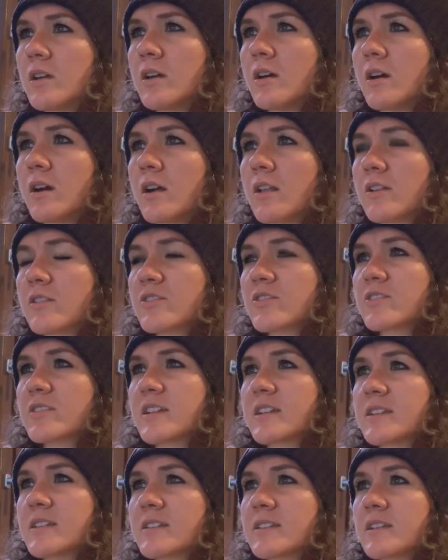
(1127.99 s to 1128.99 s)
All
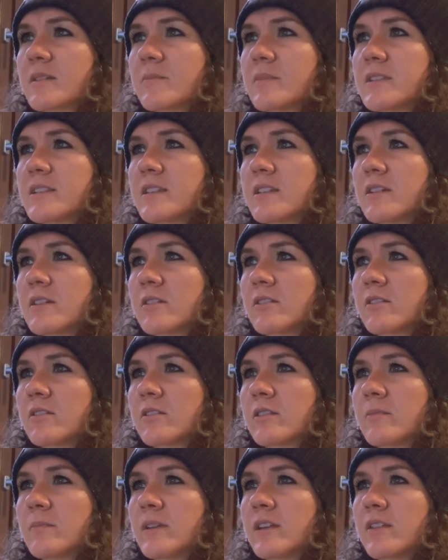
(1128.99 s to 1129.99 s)
exercises can be seen
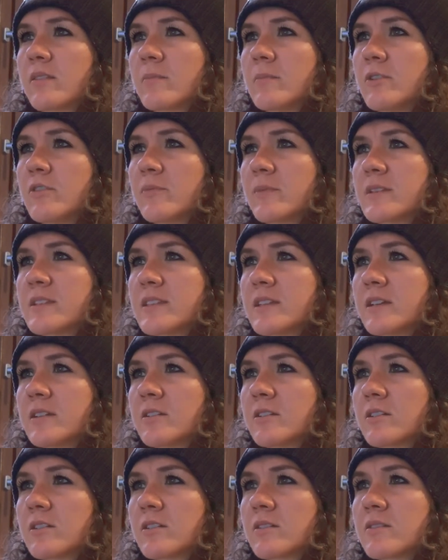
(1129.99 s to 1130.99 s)
clearly meeting the movement
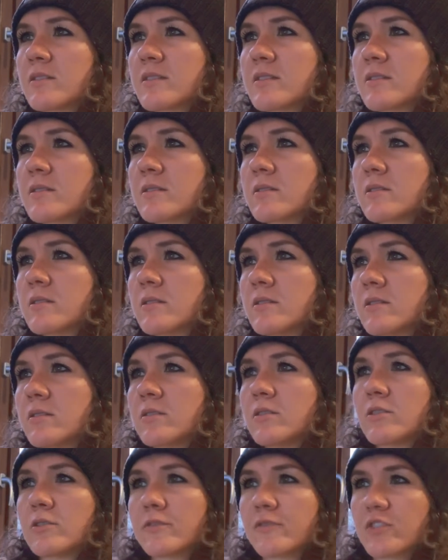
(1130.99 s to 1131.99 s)
standards.
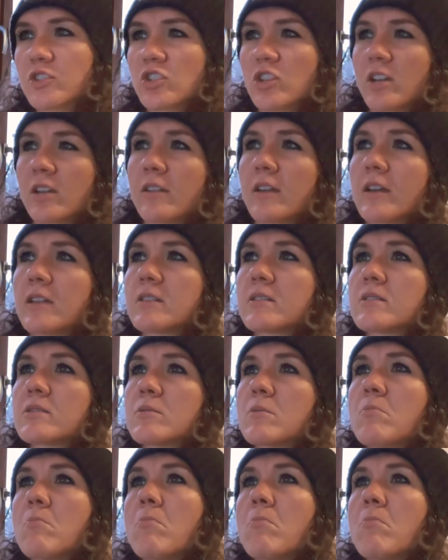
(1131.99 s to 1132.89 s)
No fisheye lens.